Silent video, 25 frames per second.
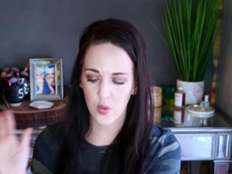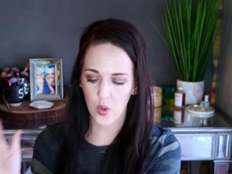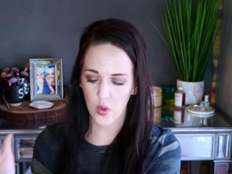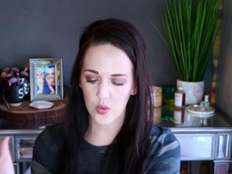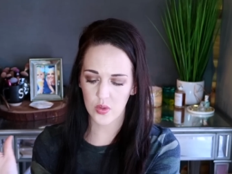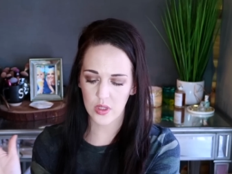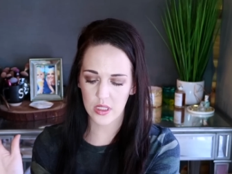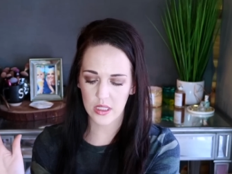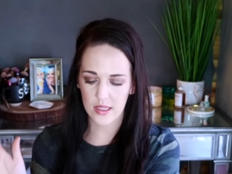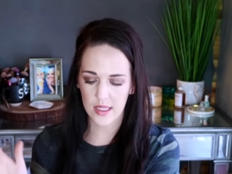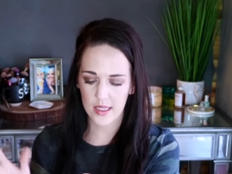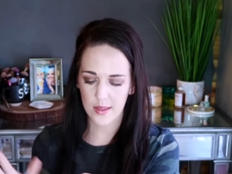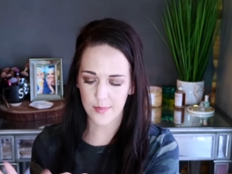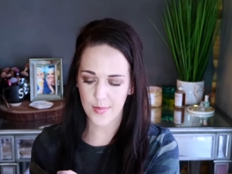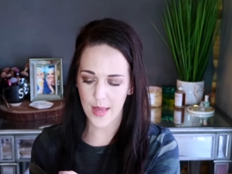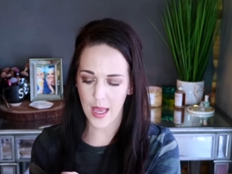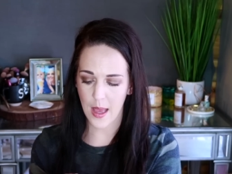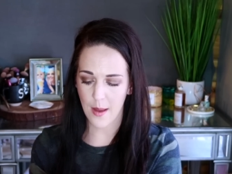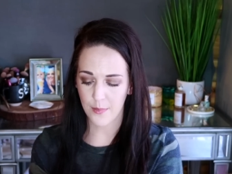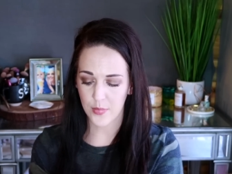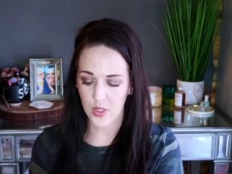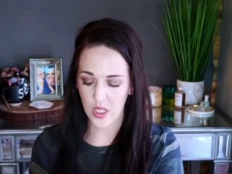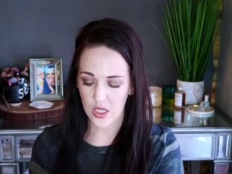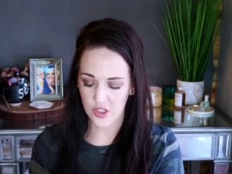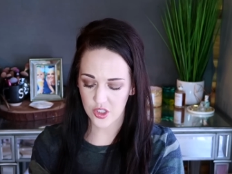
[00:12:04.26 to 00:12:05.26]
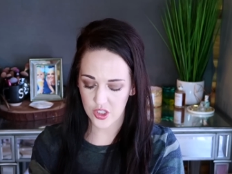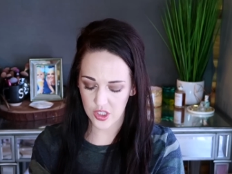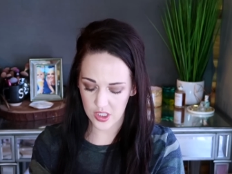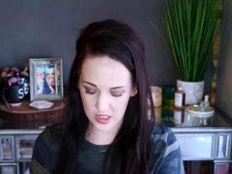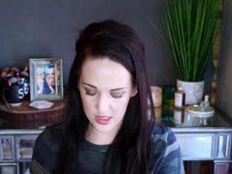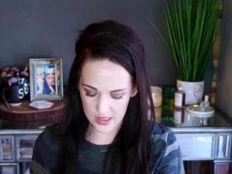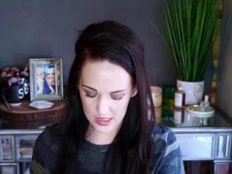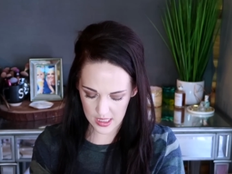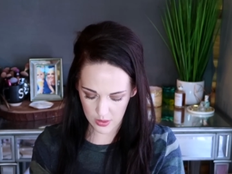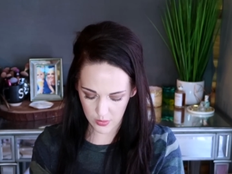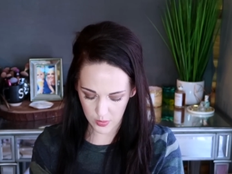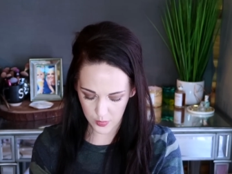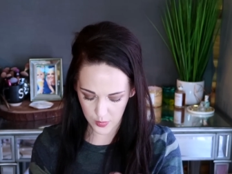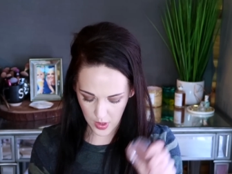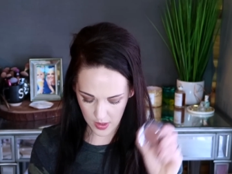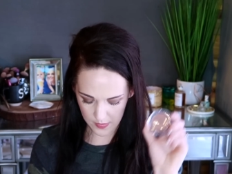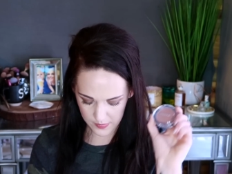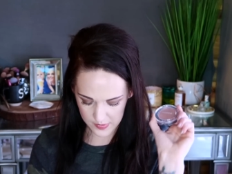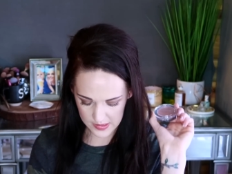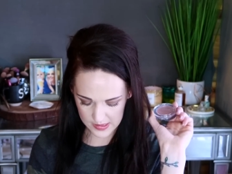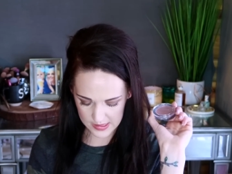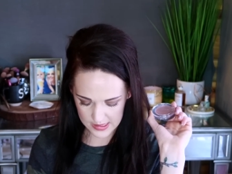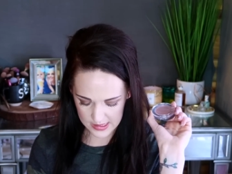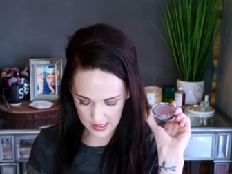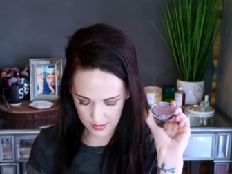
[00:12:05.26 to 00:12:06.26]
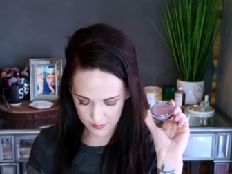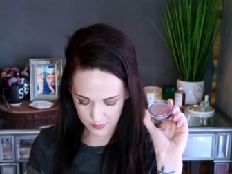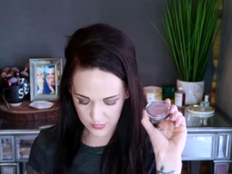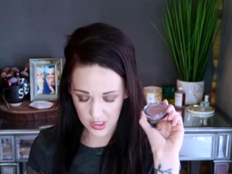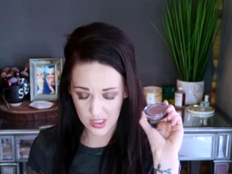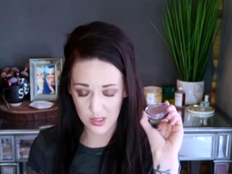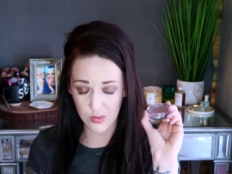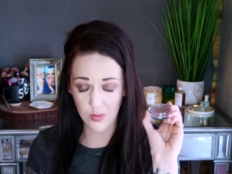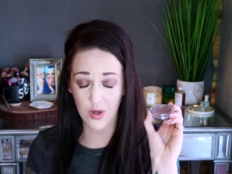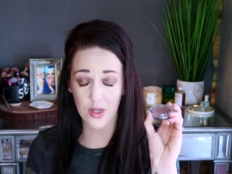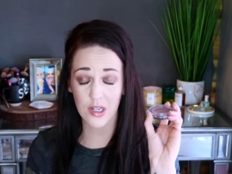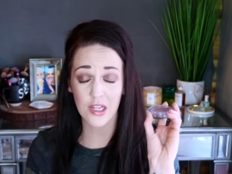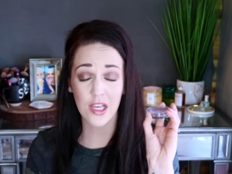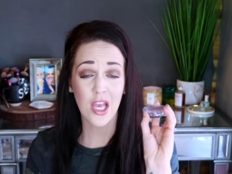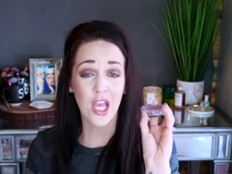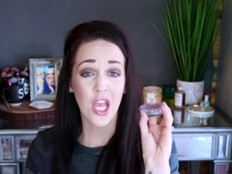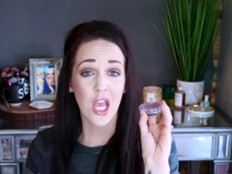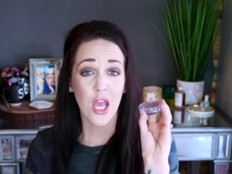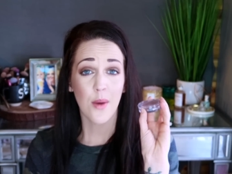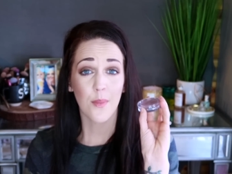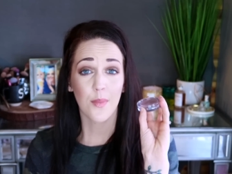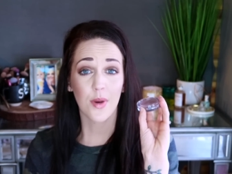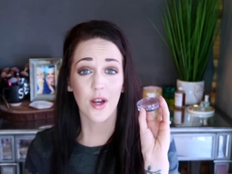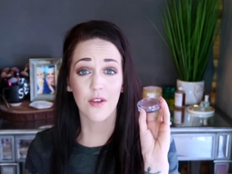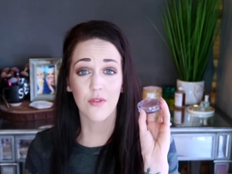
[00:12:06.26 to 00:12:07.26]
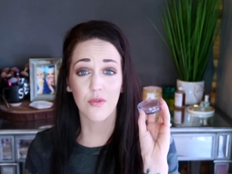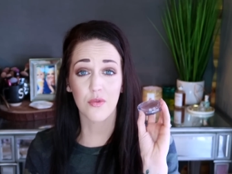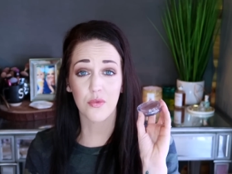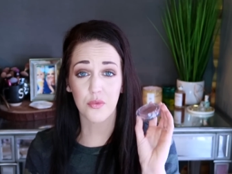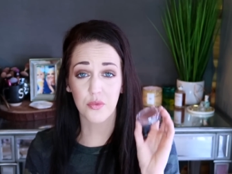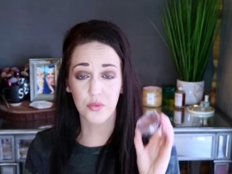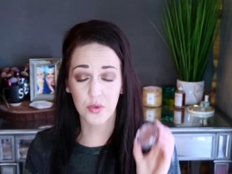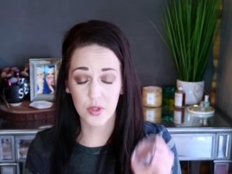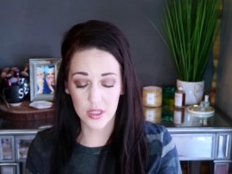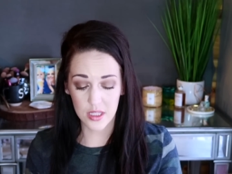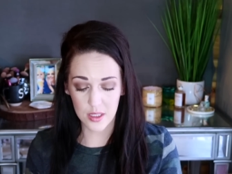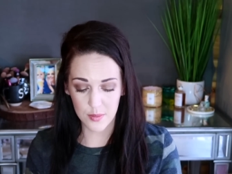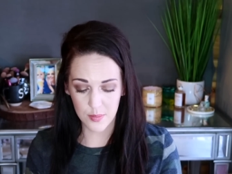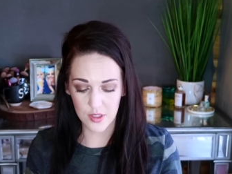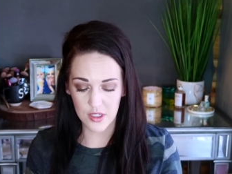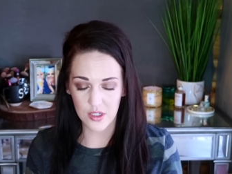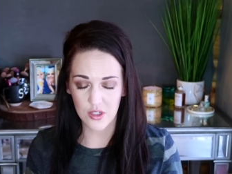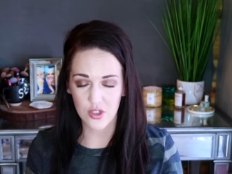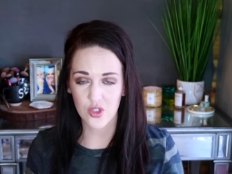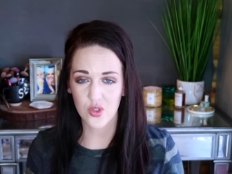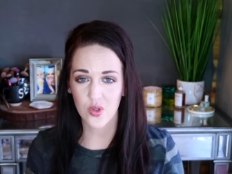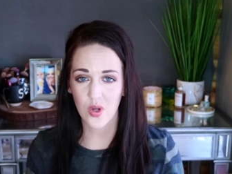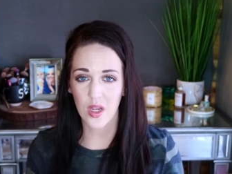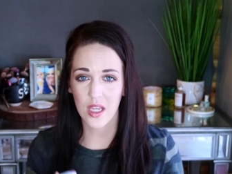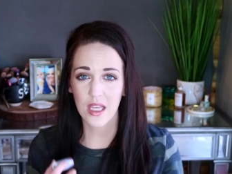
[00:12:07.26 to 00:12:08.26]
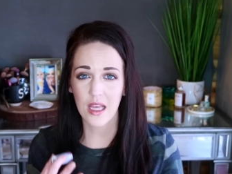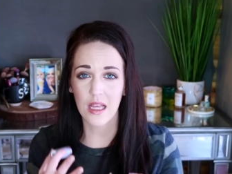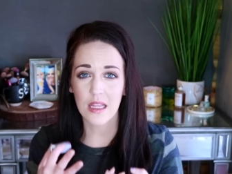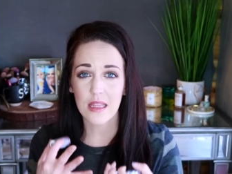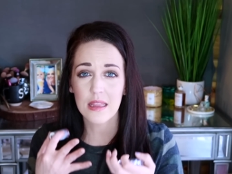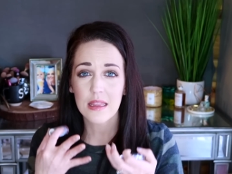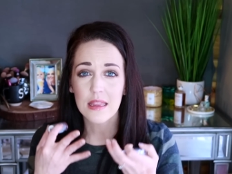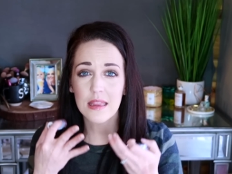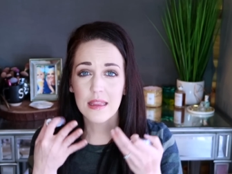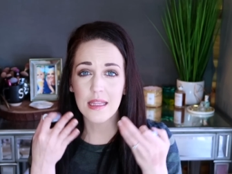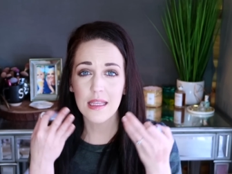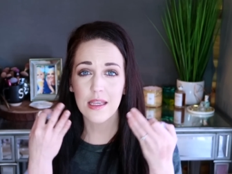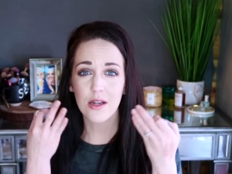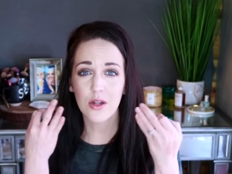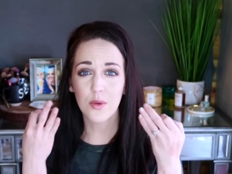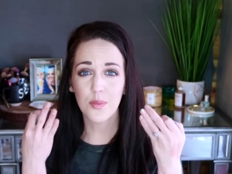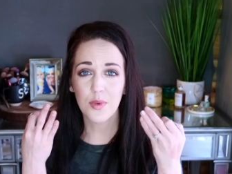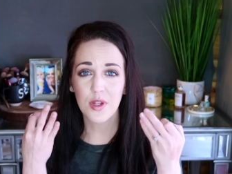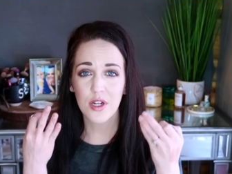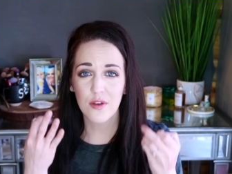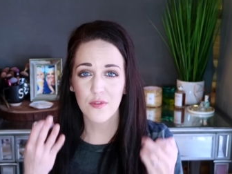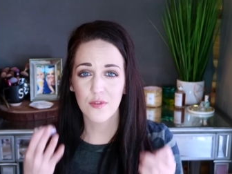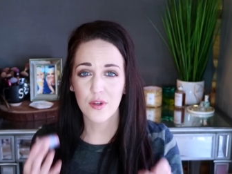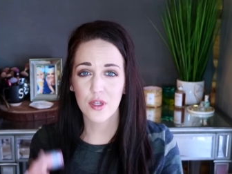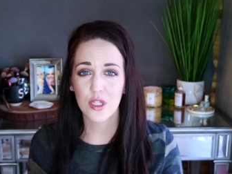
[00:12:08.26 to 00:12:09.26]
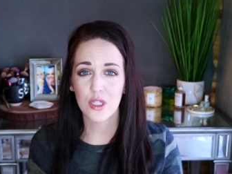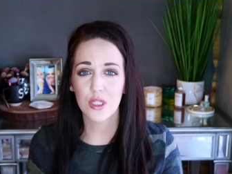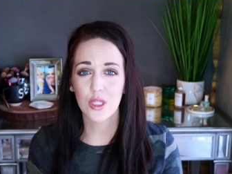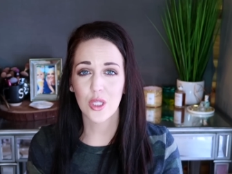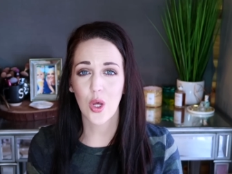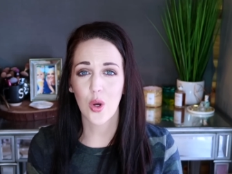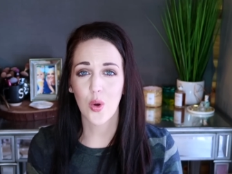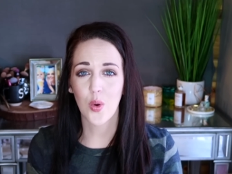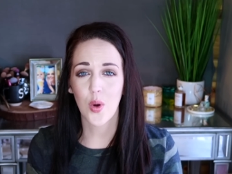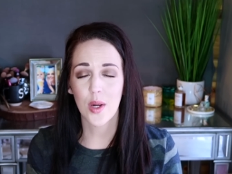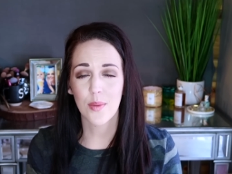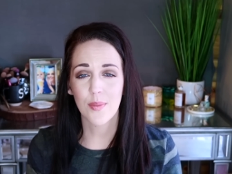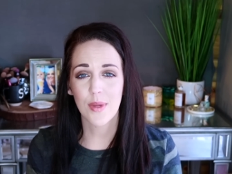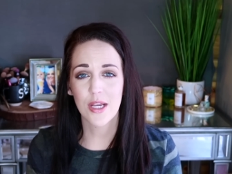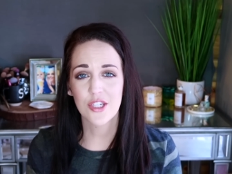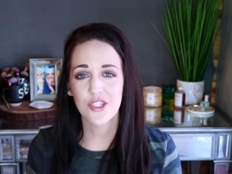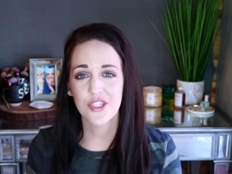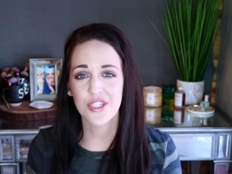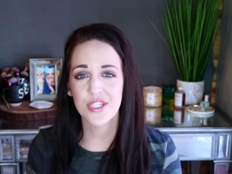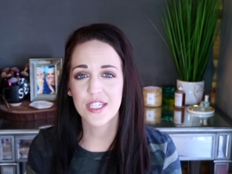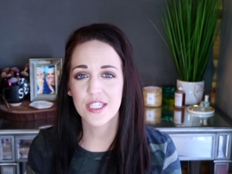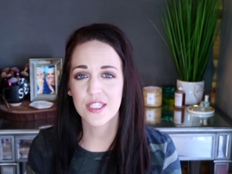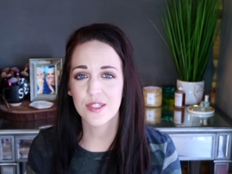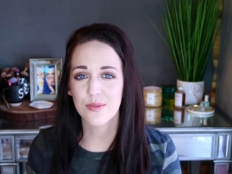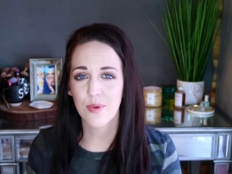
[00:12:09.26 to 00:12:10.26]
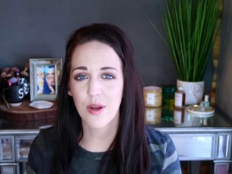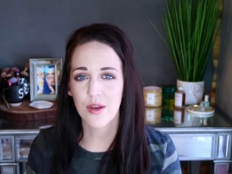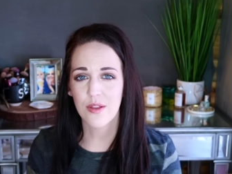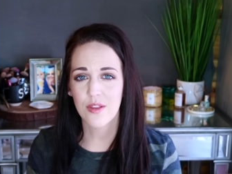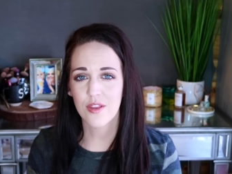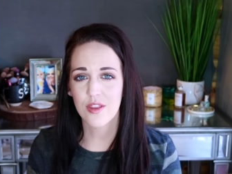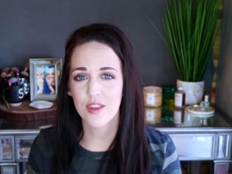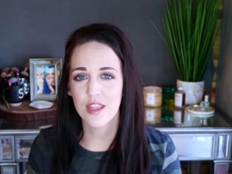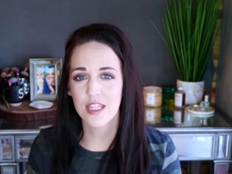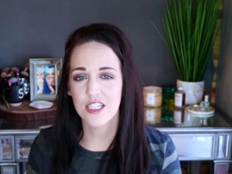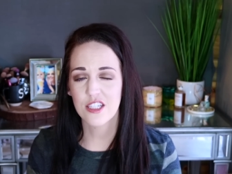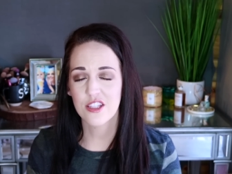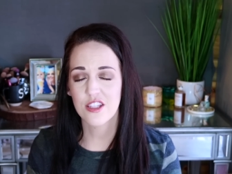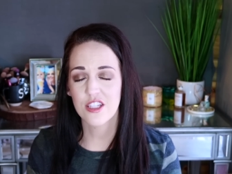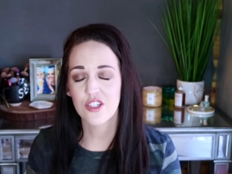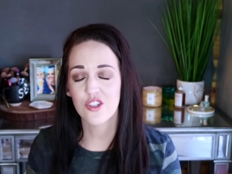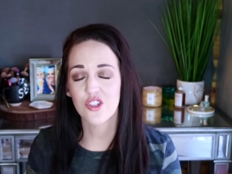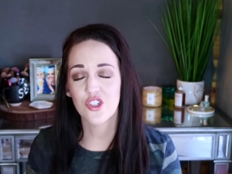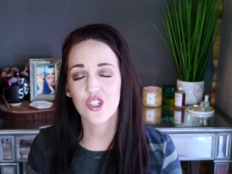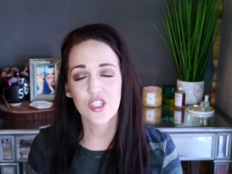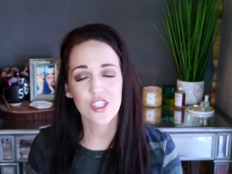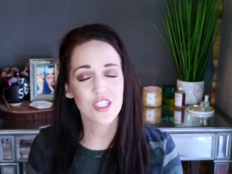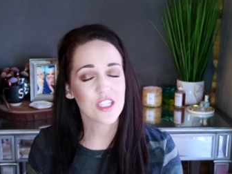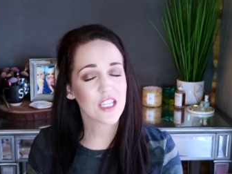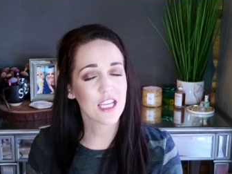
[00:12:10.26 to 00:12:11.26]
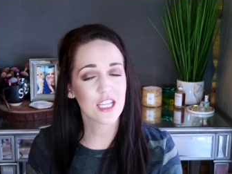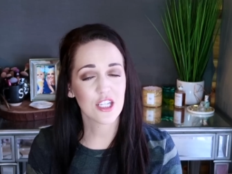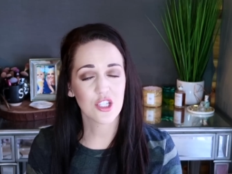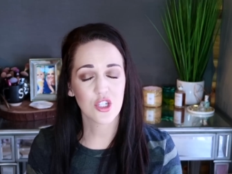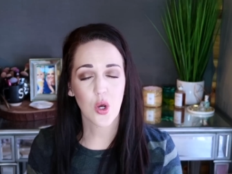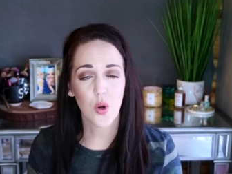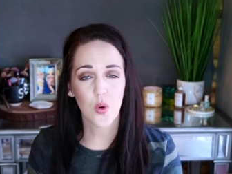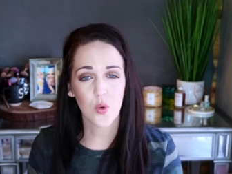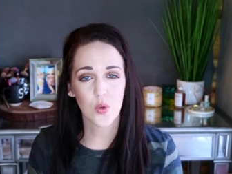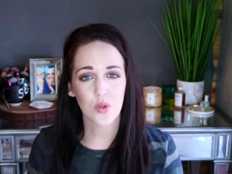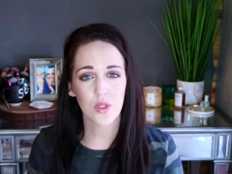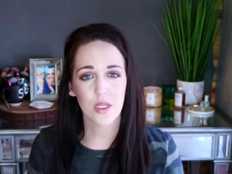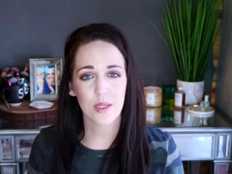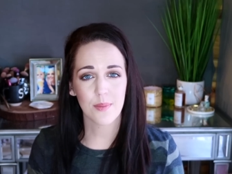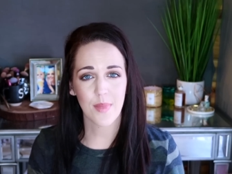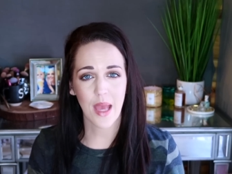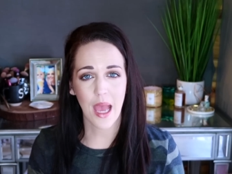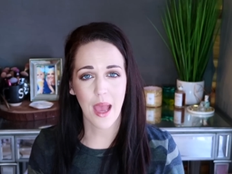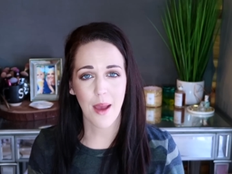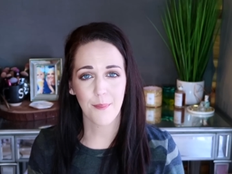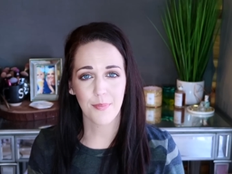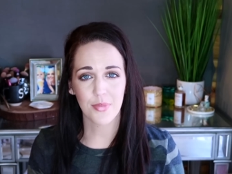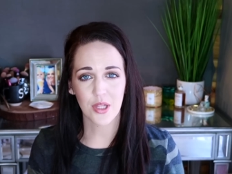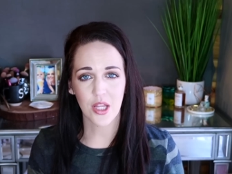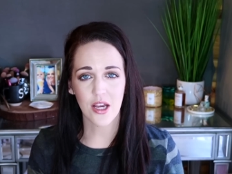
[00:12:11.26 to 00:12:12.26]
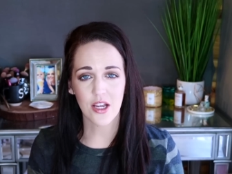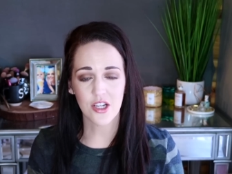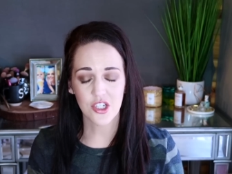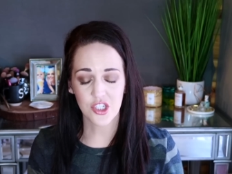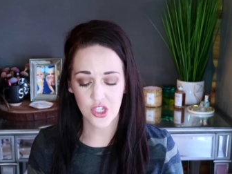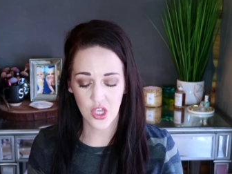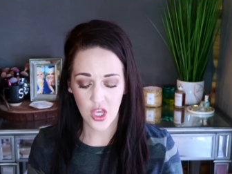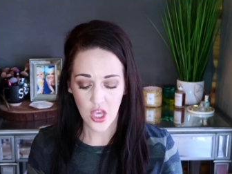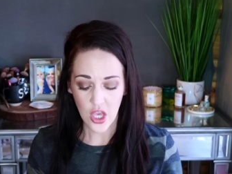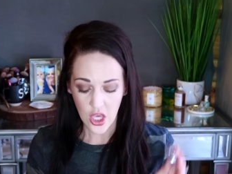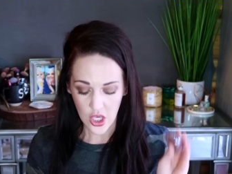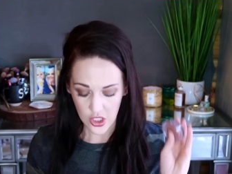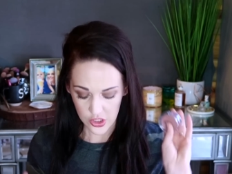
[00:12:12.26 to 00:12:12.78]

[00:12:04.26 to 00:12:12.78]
you only like matte blushes I would probably skip this one but I've really been enjoying a little bit of a glow on my cheeks rather than just a totally matte blush.